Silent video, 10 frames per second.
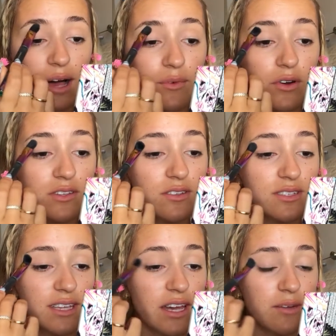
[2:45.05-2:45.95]
I'm going to
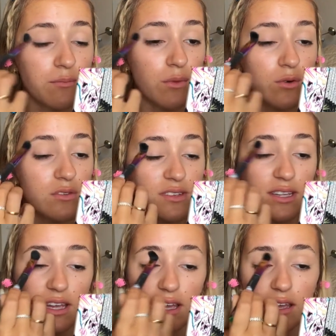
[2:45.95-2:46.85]
set
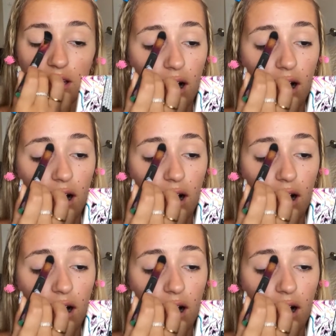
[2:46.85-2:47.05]
mostly